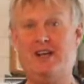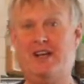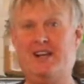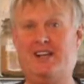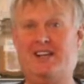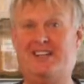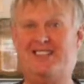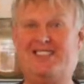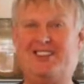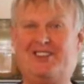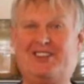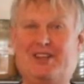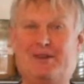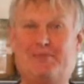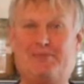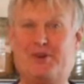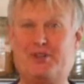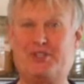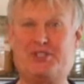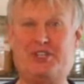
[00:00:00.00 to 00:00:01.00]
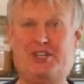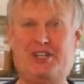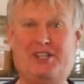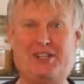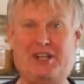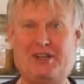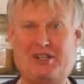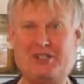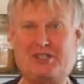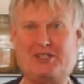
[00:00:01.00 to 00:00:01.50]
because they'll get mushy, and
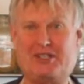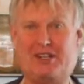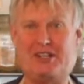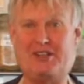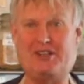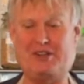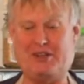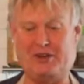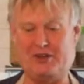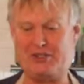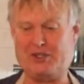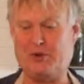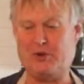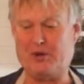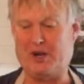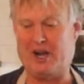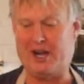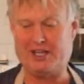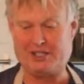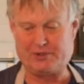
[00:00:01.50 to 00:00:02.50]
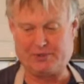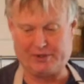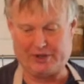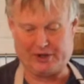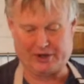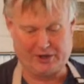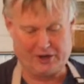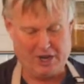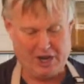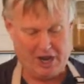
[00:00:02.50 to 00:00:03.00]
they're so nice when
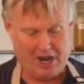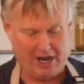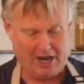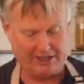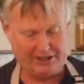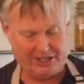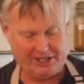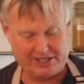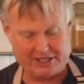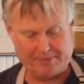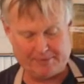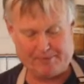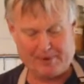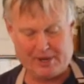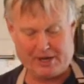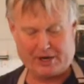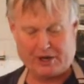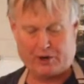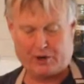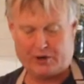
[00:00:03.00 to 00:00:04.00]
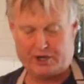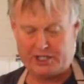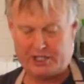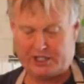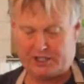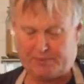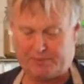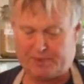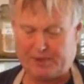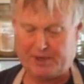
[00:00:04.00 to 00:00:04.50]
they're just a bit
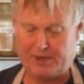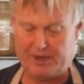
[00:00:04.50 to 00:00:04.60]
crisp,